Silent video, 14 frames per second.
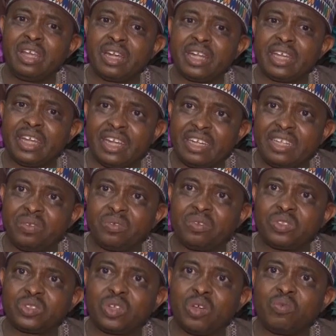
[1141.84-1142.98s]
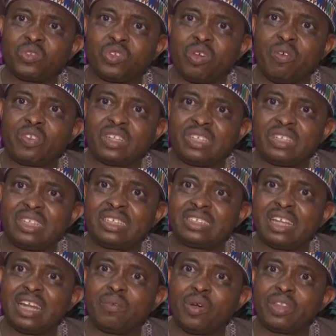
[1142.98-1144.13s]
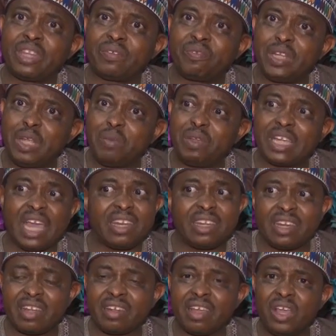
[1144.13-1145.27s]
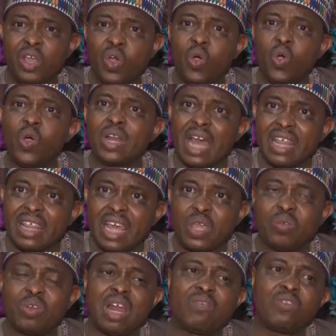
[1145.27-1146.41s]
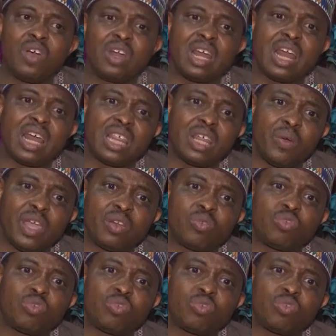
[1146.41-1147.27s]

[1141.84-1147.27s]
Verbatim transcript: regretting some, some of the things he said about the P D P candidate. Or rather, he will have gone another way